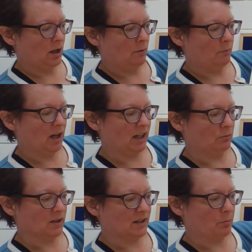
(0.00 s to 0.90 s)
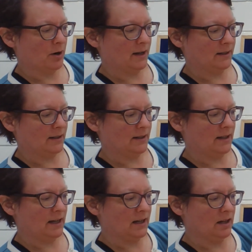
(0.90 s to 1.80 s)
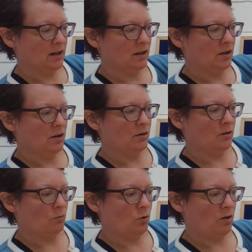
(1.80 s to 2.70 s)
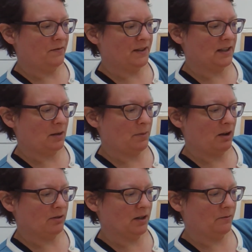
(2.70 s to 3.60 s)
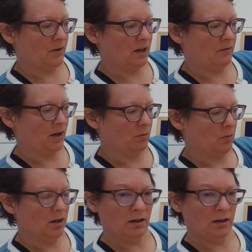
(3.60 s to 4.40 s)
Mucky was surprised to see the wolf step out in front of him,